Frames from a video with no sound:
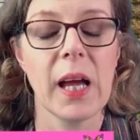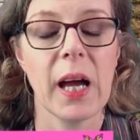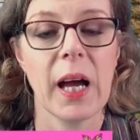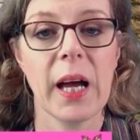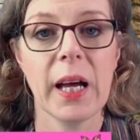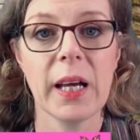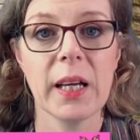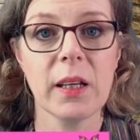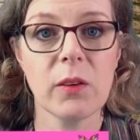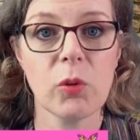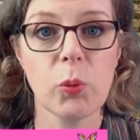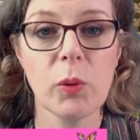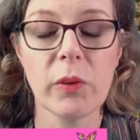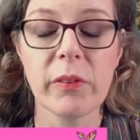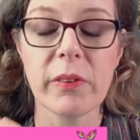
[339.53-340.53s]
And
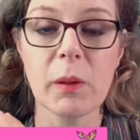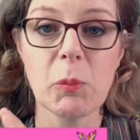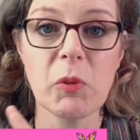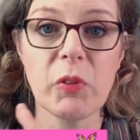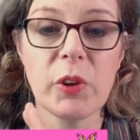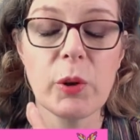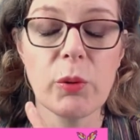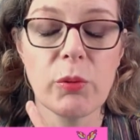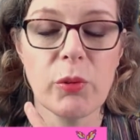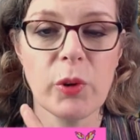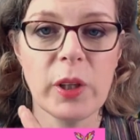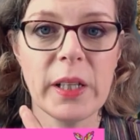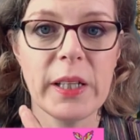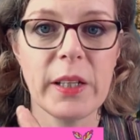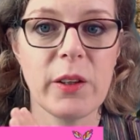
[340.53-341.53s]
what some of you are
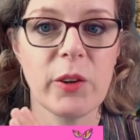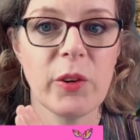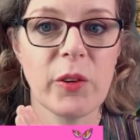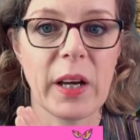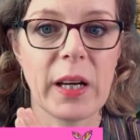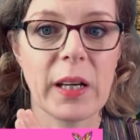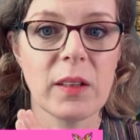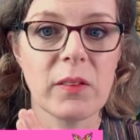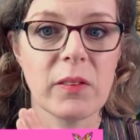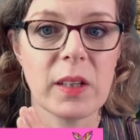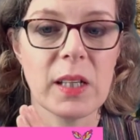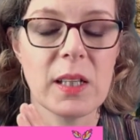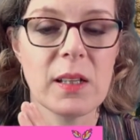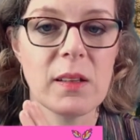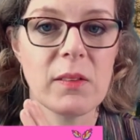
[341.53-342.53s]
really good at
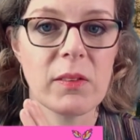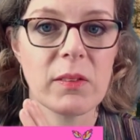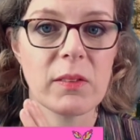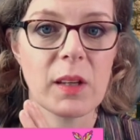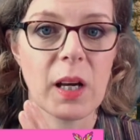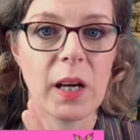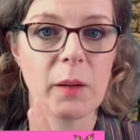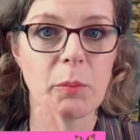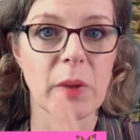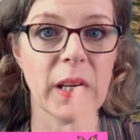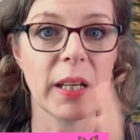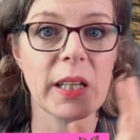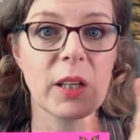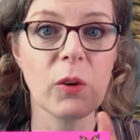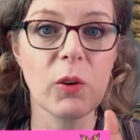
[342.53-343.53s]
is
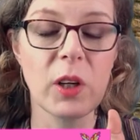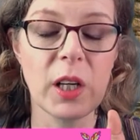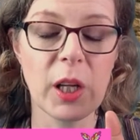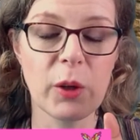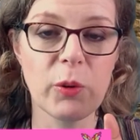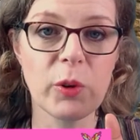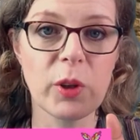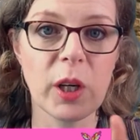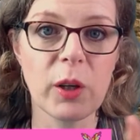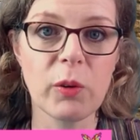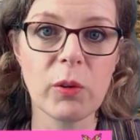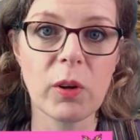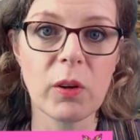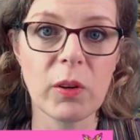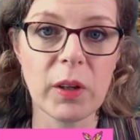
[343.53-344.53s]
getting your
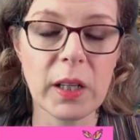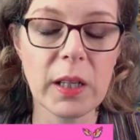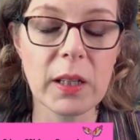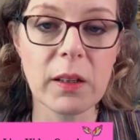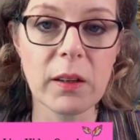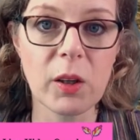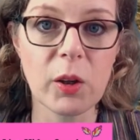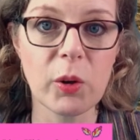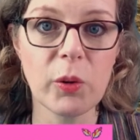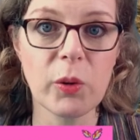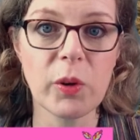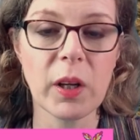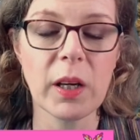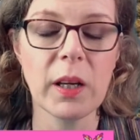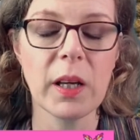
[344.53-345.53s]
logo on it in the
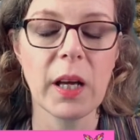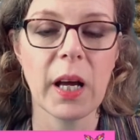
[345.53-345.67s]
corner,